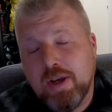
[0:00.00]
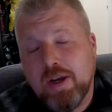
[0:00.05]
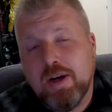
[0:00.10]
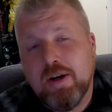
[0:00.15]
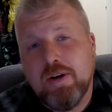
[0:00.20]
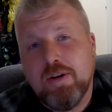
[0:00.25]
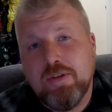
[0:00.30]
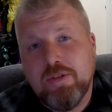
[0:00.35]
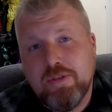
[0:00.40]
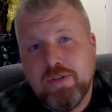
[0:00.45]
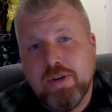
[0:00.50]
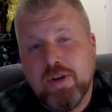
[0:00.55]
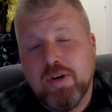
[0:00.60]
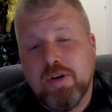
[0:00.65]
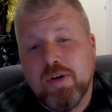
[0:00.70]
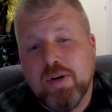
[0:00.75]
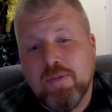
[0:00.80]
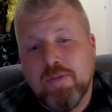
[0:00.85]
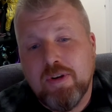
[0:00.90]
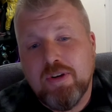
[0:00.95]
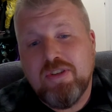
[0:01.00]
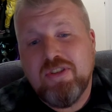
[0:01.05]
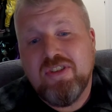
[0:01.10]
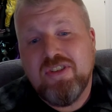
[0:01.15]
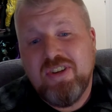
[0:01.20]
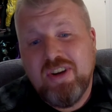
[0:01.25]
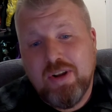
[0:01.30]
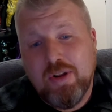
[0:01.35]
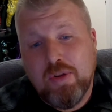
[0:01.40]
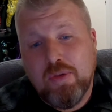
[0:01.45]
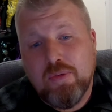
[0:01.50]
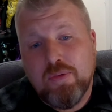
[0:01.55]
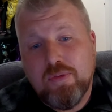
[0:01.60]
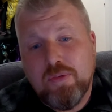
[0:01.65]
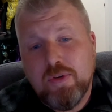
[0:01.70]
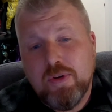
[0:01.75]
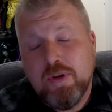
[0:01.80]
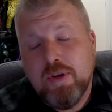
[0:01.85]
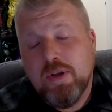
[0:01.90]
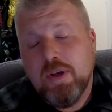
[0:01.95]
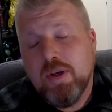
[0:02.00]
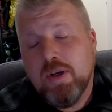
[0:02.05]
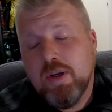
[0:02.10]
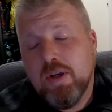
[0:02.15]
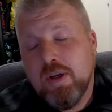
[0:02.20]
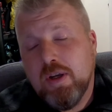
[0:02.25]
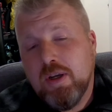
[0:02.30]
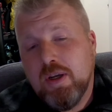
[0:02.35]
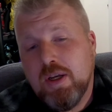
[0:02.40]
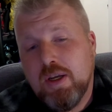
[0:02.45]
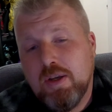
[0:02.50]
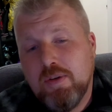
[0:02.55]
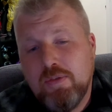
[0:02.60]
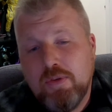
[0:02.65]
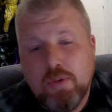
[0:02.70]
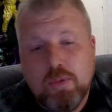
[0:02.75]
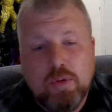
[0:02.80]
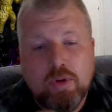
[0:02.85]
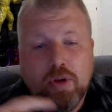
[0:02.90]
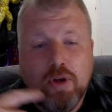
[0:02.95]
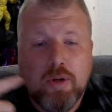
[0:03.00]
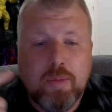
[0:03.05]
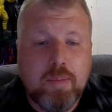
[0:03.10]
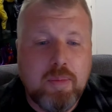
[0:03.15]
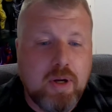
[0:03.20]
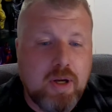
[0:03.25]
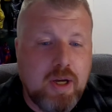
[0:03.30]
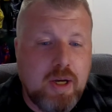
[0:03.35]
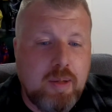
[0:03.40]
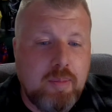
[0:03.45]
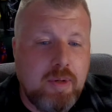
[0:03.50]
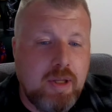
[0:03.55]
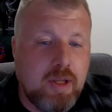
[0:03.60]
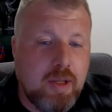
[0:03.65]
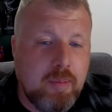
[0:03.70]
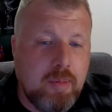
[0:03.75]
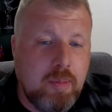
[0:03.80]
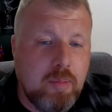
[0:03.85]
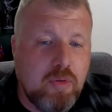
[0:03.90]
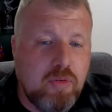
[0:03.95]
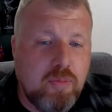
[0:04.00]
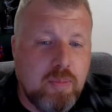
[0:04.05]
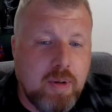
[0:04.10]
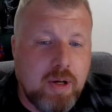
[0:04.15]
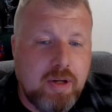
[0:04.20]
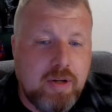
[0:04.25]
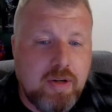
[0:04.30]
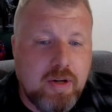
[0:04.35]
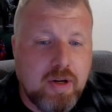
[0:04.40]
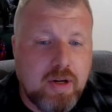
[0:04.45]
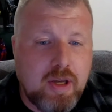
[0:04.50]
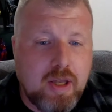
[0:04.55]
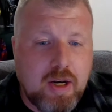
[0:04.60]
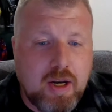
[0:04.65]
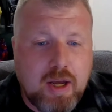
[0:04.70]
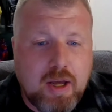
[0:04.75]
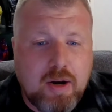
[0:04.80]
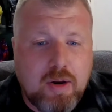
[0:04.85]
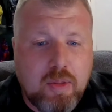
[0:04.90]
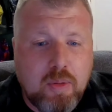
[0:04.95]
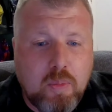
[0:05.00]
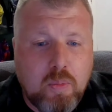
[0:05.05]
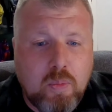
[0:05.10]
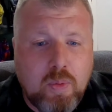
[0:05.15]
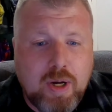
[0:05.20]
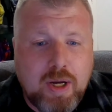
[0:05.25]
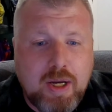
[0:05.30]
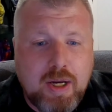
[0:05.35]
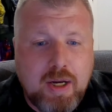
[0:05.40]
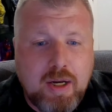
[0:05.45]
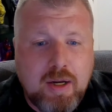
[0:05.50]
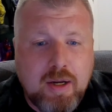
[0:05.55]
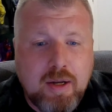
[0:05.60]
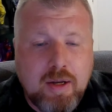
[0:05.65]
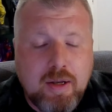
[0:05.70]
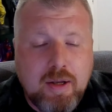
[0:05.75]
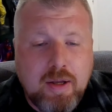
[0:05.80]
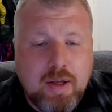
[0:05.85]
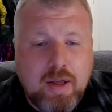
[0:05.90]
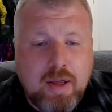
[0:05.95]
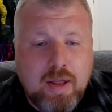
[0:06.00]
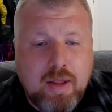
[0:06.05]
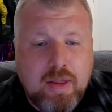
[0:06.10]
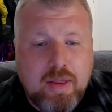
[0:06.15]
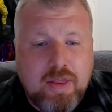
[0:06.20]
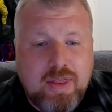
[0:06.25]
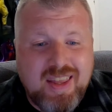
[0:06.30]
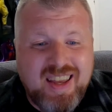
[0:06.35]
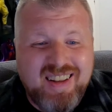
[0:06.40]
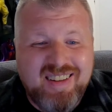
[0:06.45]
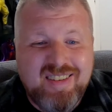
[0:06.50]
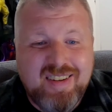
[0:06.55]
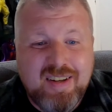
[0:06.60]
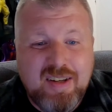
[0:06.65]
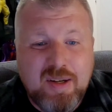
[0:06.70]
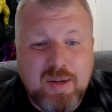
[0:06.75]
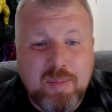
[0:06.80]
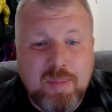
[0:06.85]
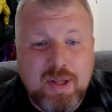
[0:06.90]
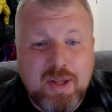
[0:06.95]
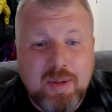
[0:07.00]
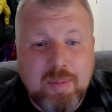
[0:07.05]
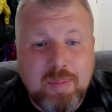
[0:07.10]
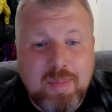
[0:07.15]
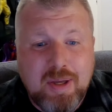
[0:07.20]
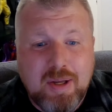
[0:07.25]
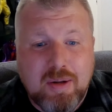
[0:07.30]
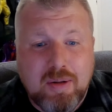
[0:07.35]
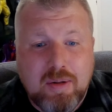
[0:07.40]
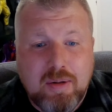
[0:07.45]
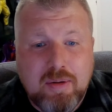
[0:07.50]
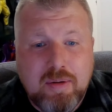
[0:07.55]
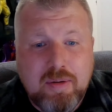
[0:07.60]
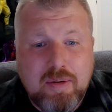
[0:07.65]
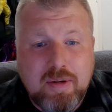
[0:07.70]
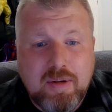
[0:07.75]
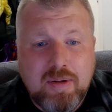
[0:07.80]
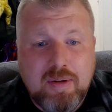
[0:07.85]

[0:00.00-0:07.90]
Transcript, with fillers: entire center of a shelf. If you look behind me, let me move my nugget out of the way. That's him in the middle.